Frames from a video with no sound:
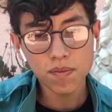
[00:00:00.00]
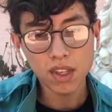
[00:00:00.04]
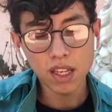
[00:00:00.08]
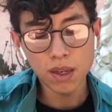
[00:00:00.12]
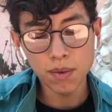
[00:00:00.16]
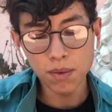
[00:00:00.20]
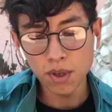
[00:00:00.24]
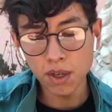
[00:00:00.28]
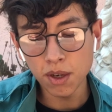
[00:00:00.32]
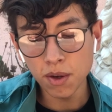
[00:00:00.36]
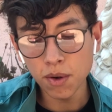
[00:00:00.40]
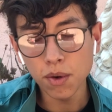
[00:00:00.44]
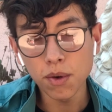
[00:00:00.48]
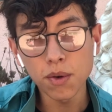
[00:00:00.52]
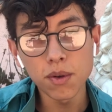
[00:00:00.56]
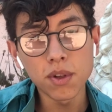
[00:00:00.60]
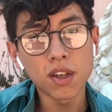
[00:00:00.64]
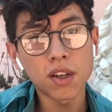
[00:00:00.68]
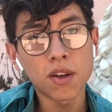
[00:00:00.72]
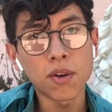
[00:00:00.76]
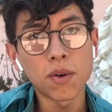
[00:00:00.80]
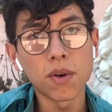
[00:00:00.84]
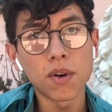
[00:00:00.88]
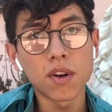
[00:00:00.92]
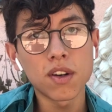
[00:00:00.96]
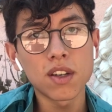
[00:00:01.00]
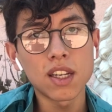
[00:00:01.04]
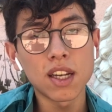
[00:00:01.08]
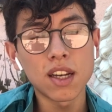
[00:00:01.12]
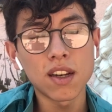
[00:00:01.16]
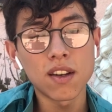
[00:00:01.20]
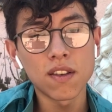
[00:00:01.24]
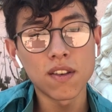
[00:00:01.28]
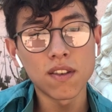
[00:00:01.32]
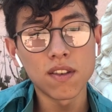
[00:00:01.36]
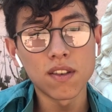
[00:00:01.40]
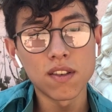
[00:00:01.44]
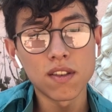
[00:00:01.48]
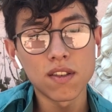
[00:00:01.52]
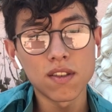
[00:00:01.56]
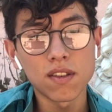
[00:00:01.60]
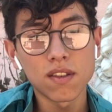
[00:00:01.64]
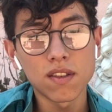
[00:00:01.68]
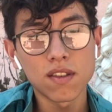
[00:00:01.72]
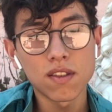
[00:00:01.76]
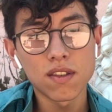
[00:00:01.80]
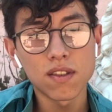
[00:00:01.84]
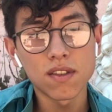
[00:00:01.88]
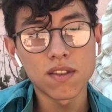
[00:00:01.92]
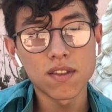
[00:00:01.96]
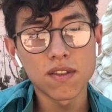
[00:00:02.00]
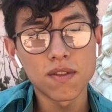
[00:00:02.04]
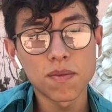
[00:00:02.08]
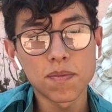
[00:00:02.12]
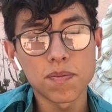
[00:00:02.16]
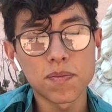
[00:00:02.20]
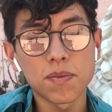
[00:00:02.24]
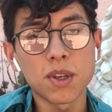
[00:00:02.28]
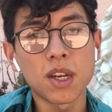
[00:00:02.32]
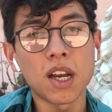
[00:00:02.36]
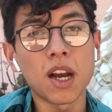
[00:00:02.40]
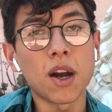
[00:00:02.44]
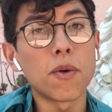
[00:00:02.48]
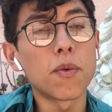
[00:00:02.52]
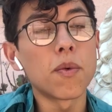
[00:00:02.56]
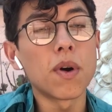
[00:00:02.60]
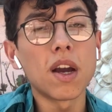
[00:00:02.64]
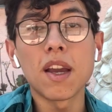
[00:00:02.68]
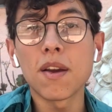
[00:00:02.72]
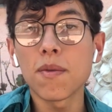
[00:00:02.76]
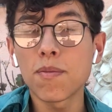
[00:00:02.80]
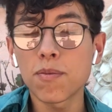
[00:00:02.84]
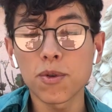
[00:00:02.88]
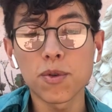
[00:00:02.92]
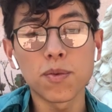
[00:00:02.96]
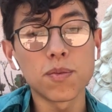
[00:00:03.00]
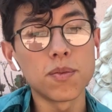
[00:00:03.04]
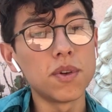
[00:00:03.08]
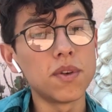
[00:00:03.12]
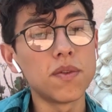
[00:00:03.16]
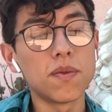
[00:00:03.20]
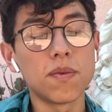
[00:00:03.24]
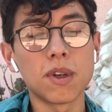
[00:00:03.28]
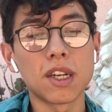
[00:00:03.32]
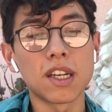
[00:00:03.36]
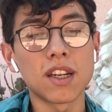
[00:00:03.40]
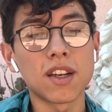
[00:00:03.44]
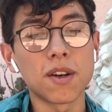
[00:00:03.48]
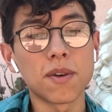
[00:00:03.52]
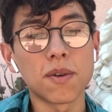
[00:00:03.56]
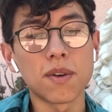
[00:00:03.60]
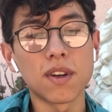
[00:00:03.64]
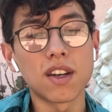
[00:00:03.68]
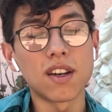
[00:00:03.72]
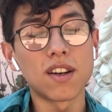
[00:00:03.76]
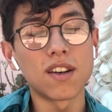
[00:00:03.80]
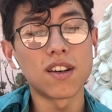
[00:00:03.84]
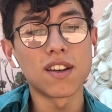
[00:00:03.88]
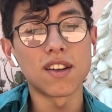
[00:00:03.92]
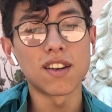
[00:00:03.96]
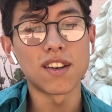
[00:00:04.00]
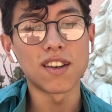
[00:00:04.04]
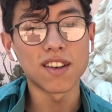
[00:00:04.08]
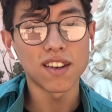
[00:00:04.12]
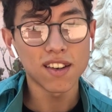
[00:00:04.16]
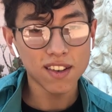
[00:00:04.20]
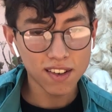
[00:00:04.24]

And when you hold the chord down, you got way more movement going on.